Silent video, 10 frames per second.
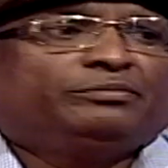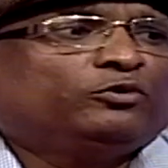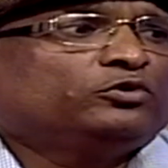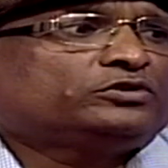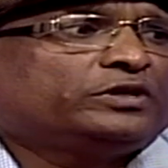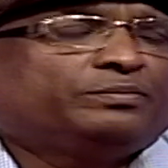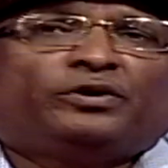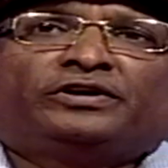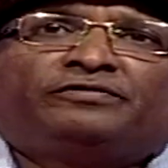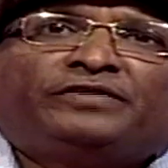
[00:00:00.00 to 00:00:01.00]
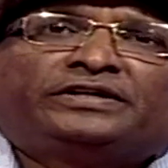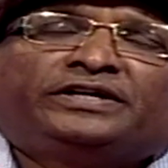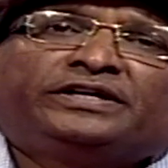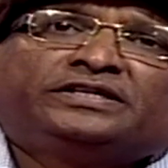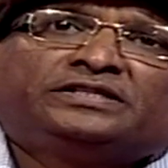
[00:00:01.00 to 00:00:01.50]
most important
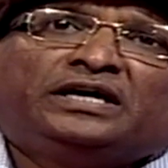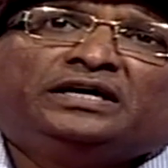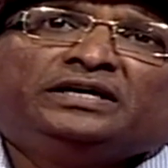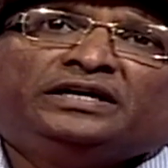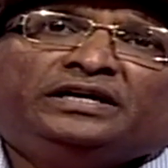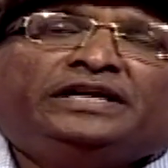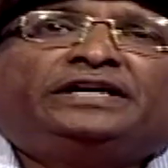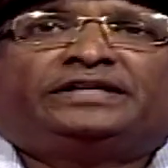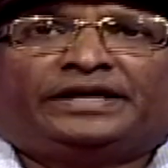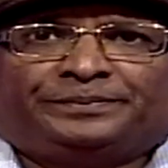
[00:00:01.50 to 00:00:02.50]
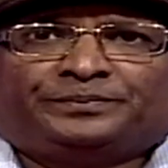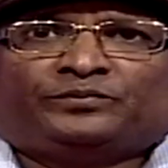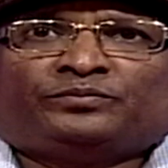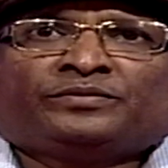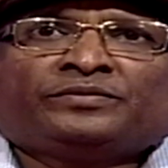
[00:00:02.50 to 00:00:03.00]
factor is the lead time.
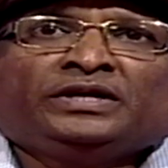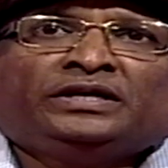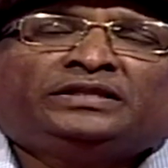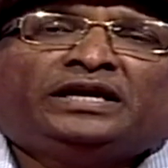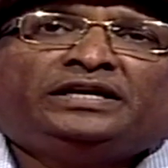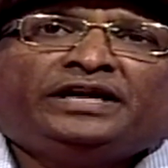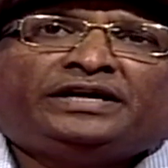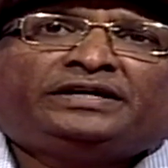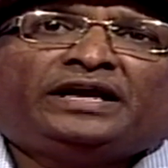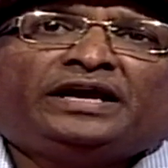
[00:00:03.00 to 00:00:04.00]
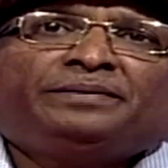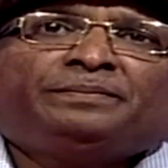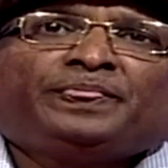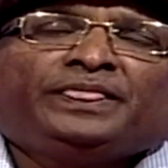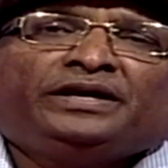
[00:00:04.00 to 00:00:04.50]
The lead time
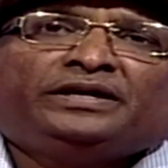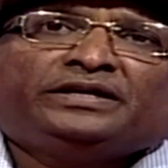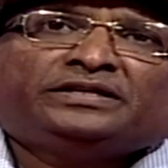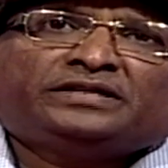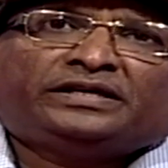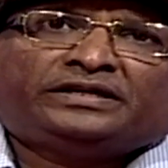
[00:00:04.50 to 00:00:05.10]
is the